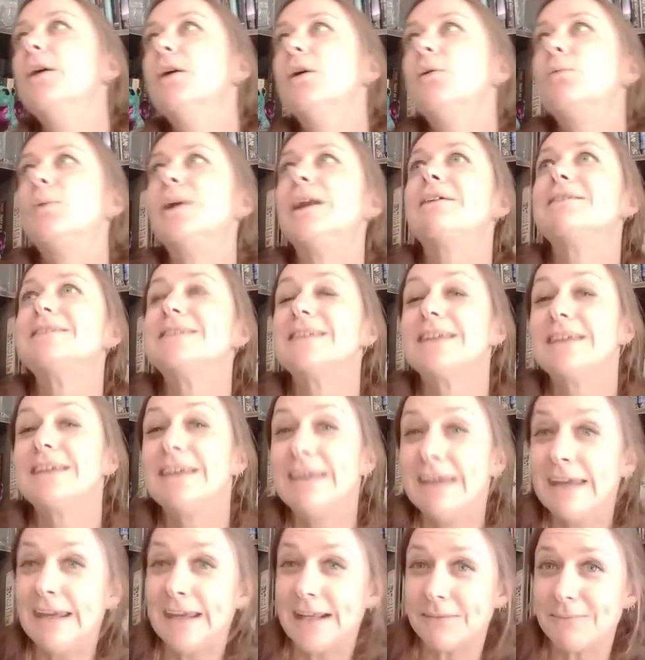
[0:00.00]
When I was a
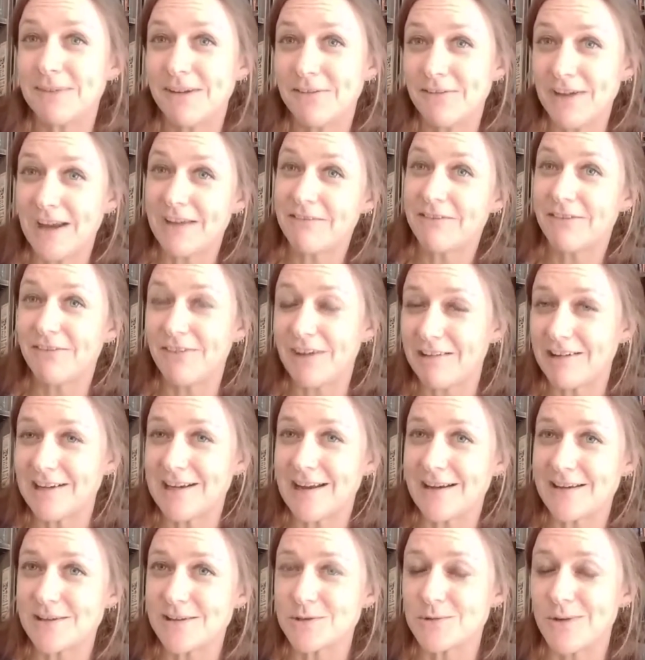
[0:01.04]
kid, my favourite fairy
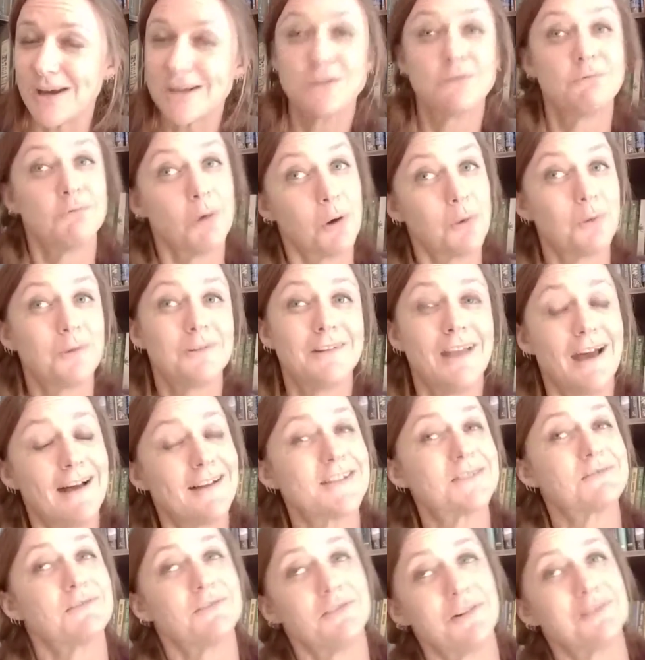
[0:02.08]
tales were actually Roald
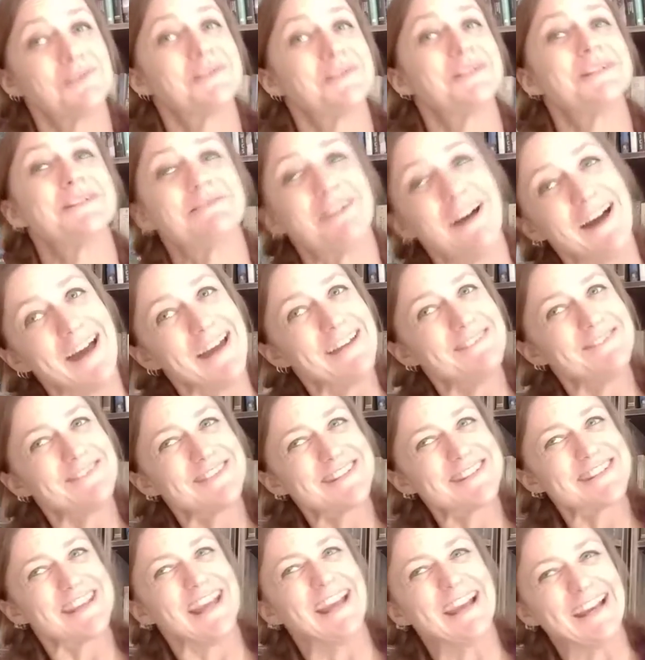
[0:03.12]
Dahl's Revolting
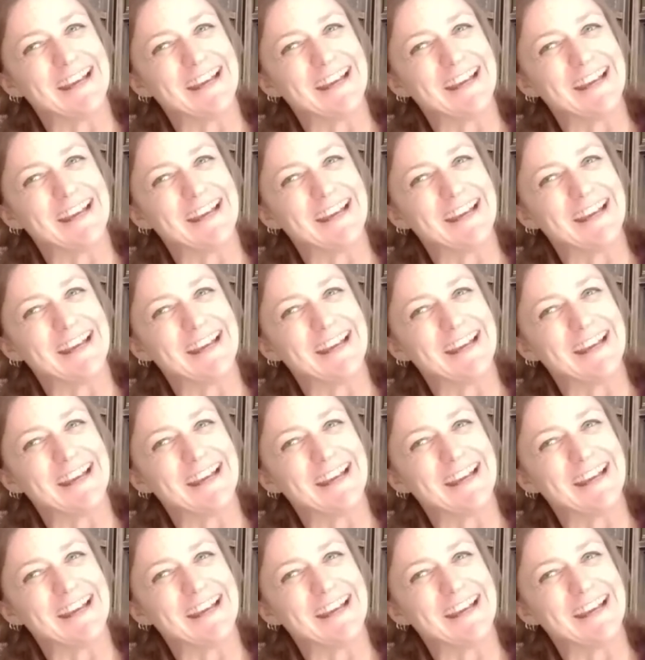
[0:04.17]
Rhymes,